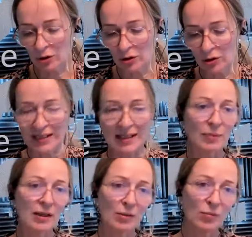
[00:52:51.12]
accept
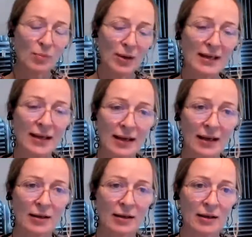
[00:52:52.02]
that we're
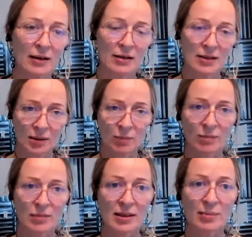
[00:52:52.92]
making some
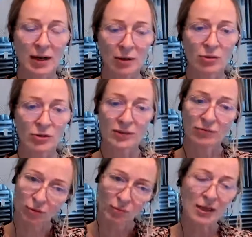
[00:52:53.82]
errors
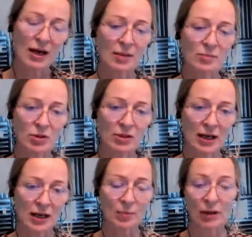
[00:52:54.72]
from time to
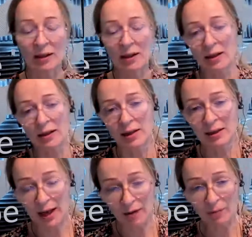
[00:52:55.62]
time,
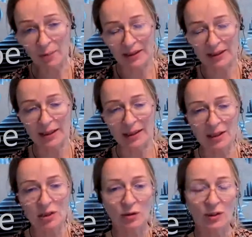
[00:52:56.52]
and everybody does.
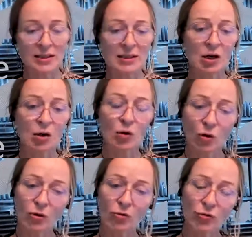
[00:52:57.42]
So this
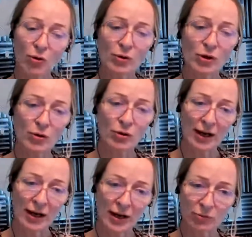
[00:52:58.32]
learn from your
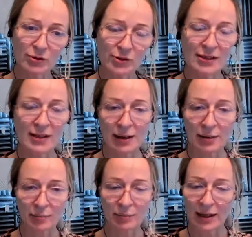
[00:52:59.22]
errors
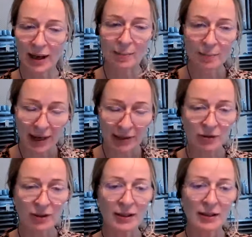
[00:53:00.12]
and become better,
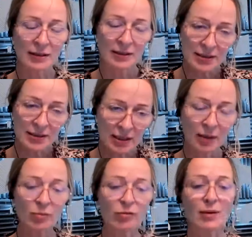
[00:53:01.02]
this type
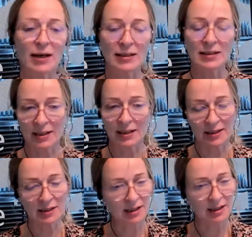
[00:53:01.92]
of mindset
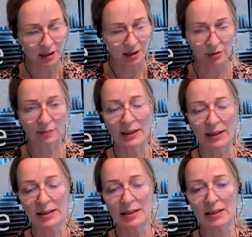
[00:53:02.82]
is extremely
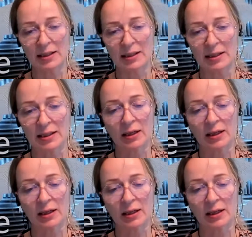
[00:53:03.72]
necessary